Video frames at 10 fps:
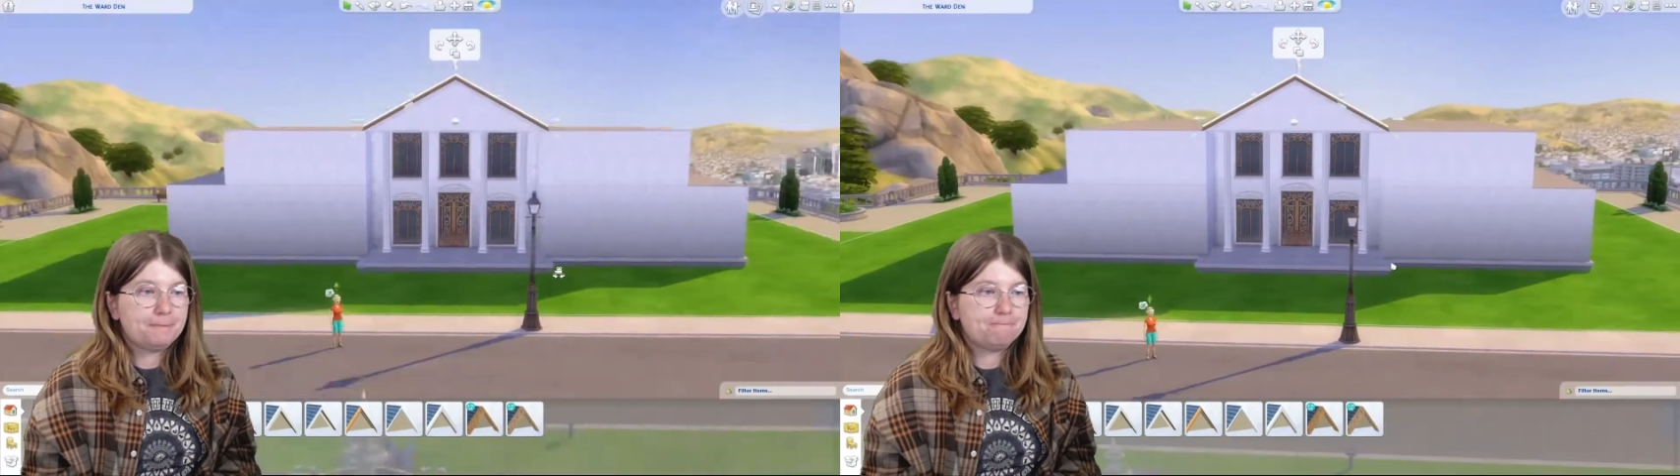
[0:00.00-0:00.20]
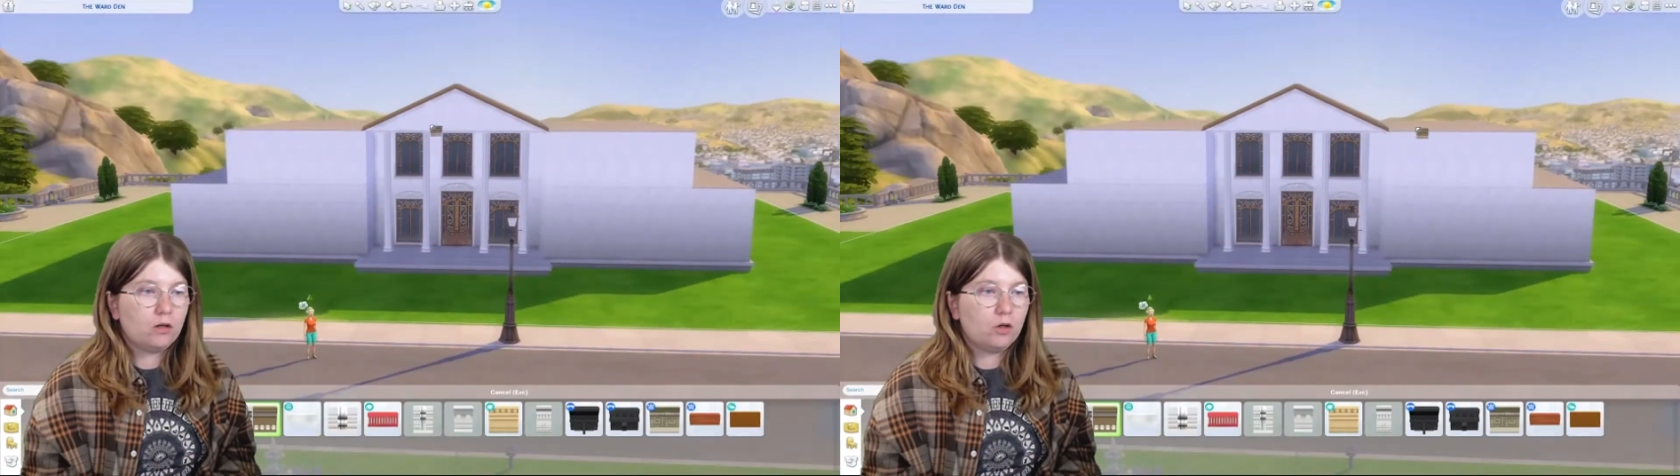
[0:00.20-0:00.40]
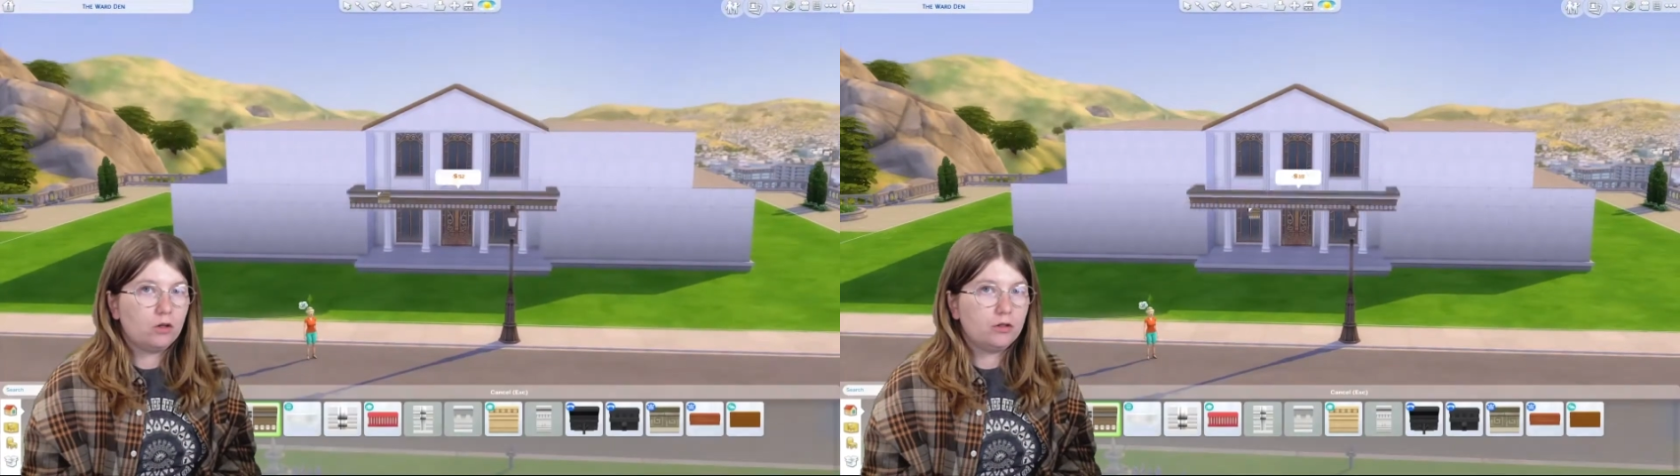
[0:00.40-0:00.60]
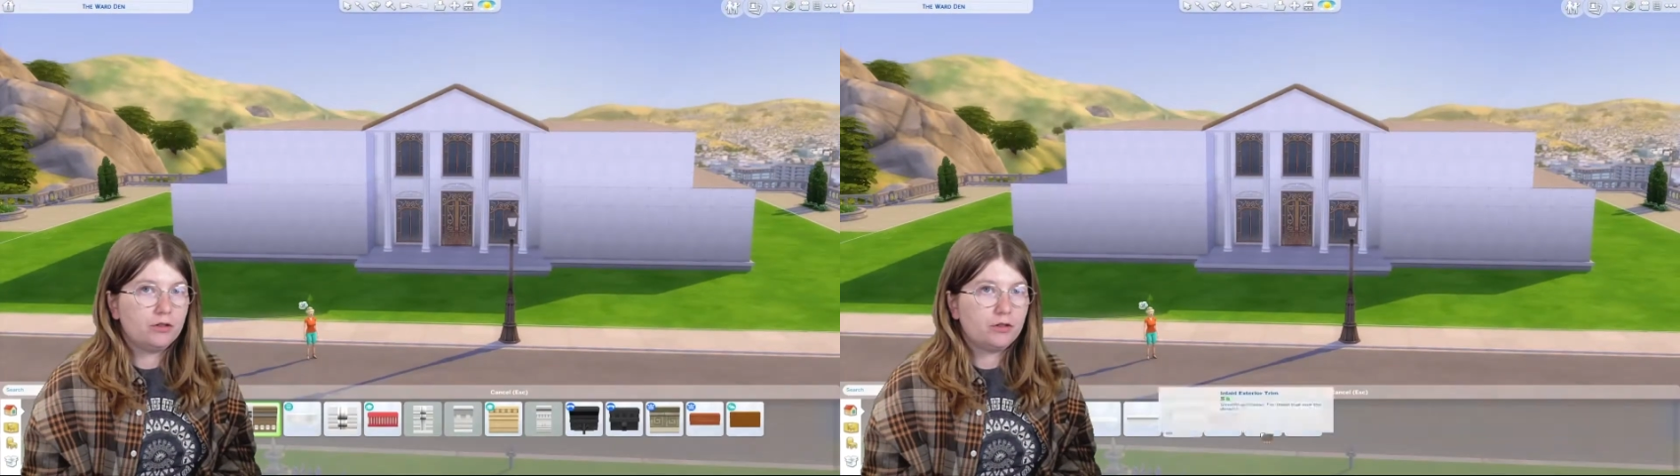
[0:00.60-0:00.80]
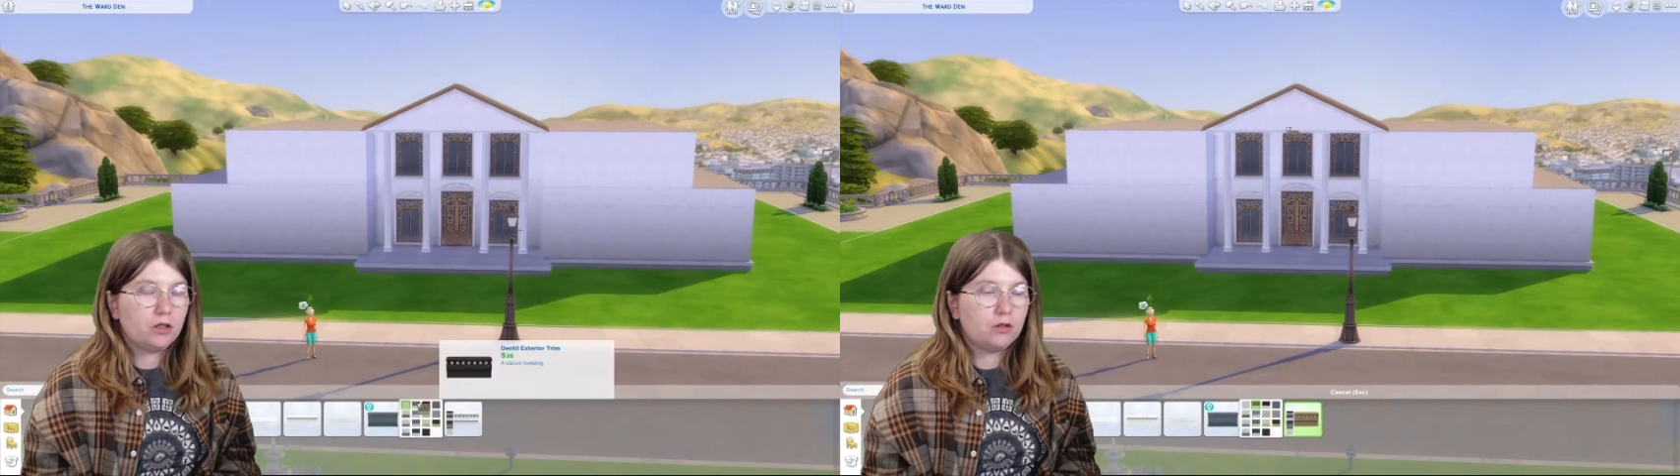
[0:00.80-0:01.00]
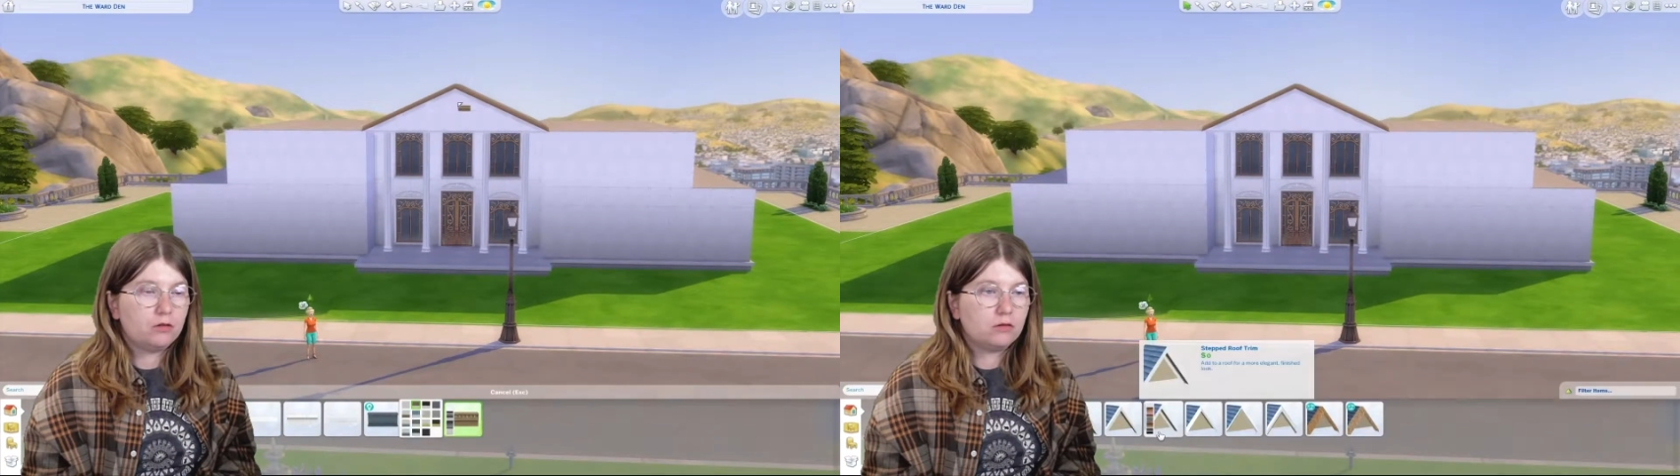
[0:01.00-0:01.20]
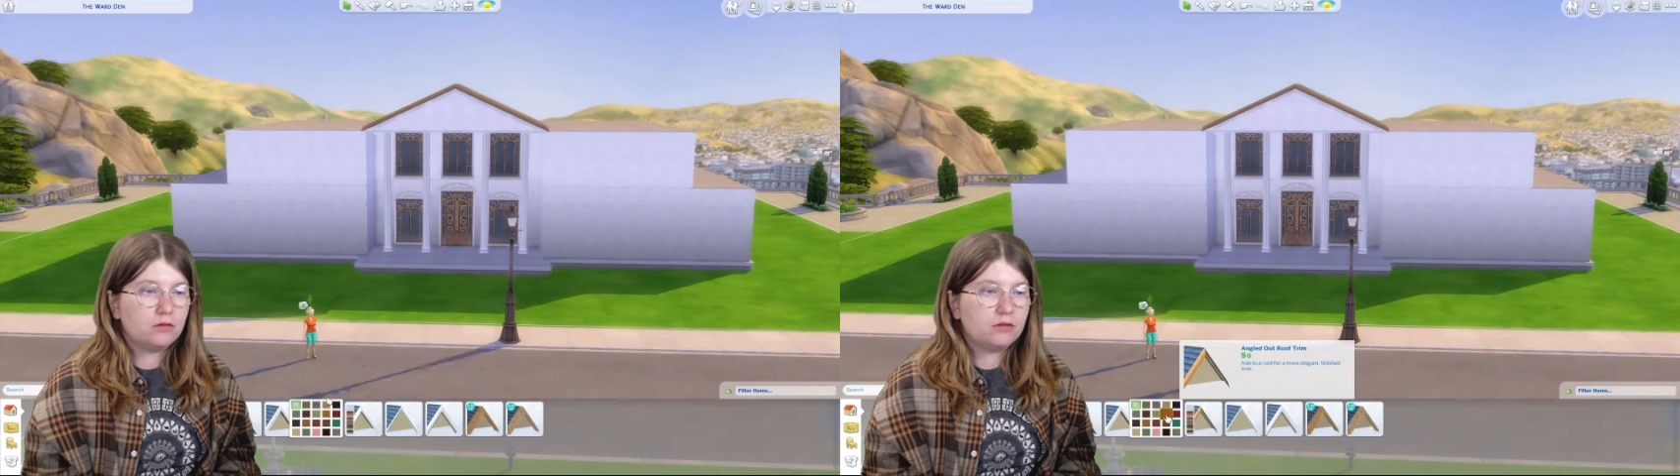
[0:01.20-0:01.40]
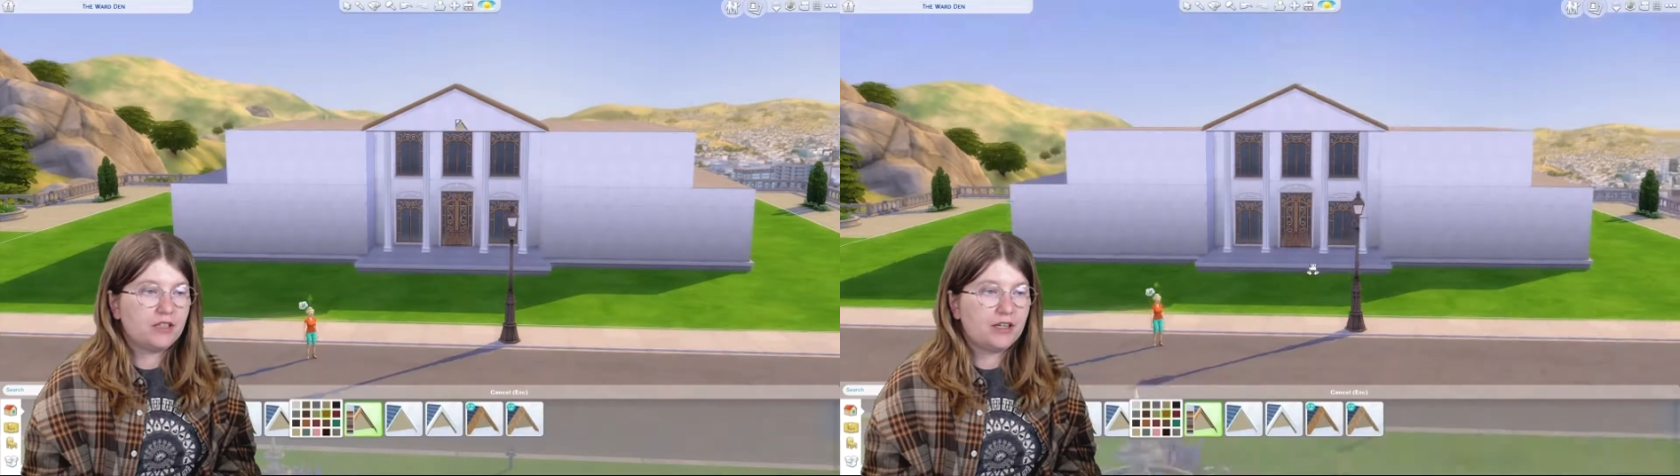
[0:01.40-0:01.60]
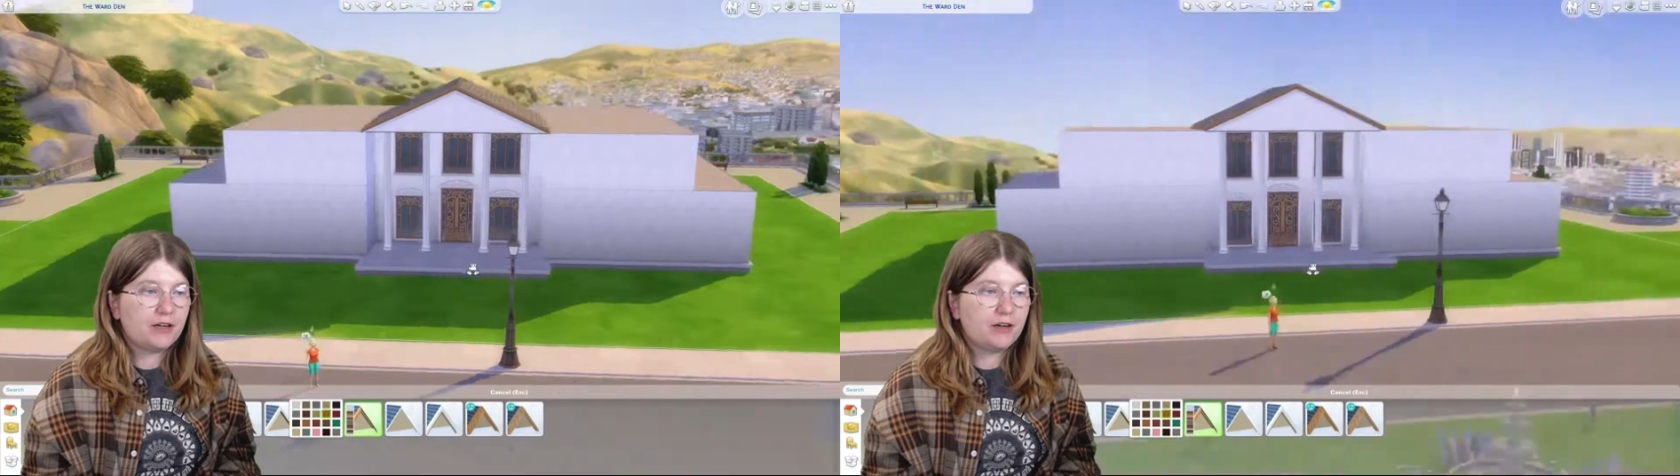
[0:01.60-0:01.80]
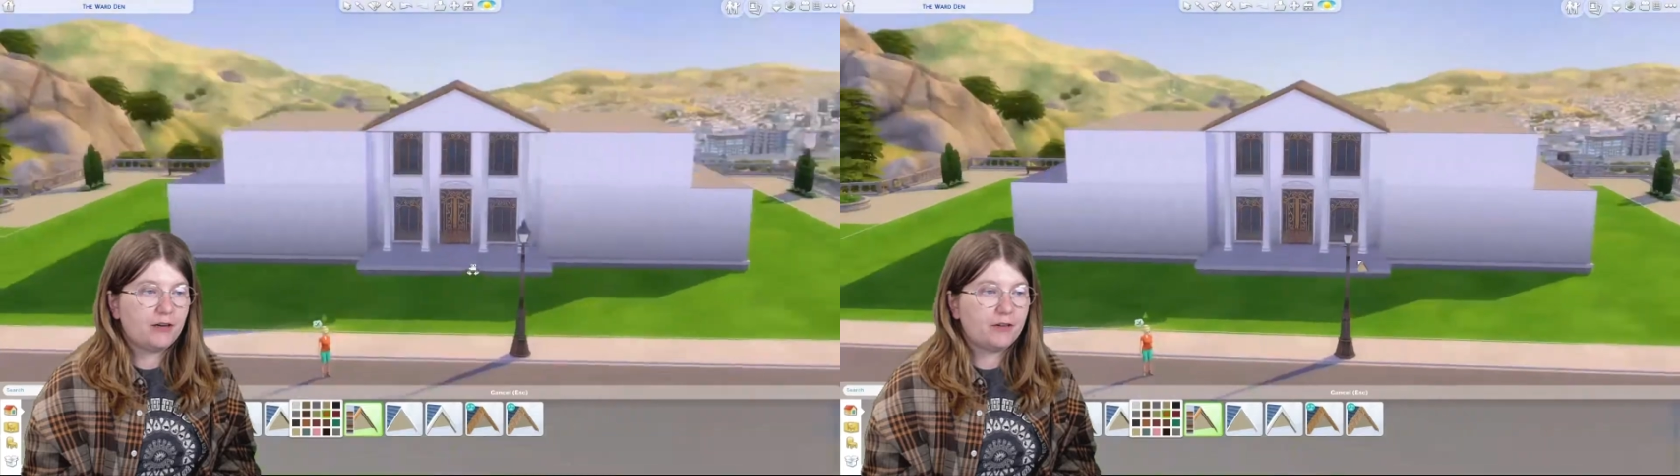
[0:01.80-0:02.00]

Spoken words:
also the